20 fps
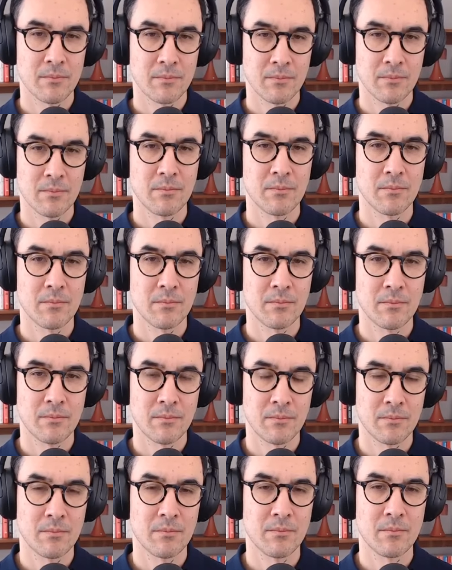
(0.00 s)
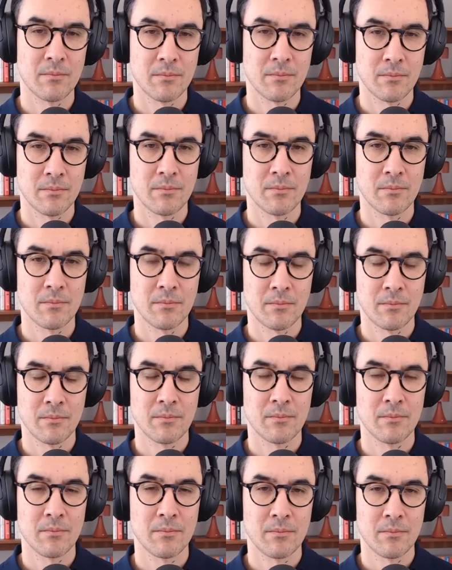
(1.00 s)

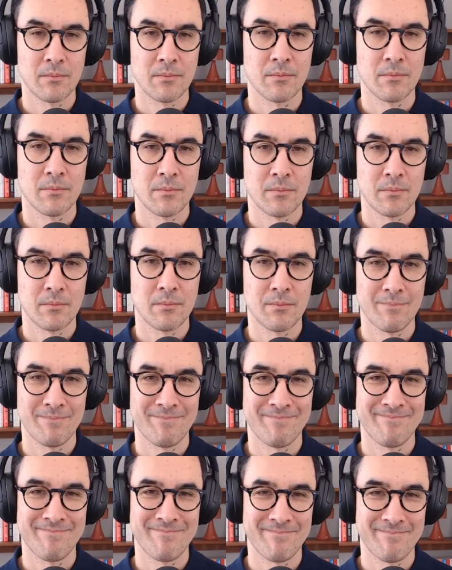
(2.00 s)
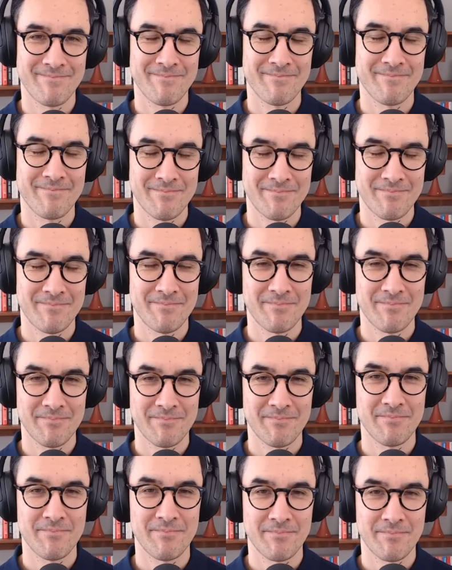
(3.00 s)

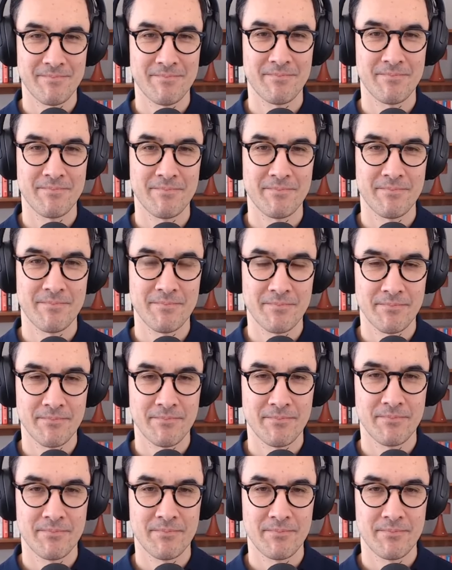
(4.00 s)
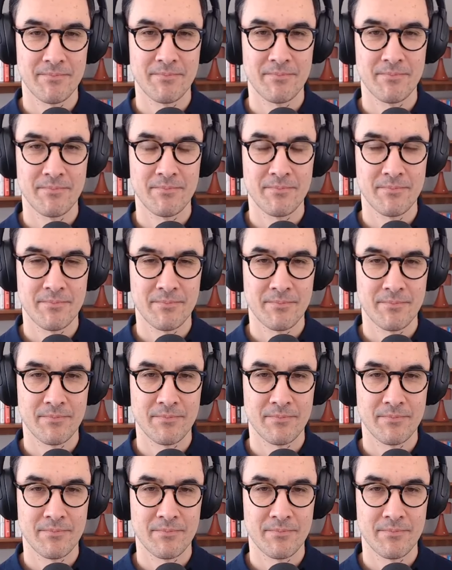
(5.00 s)
(silent)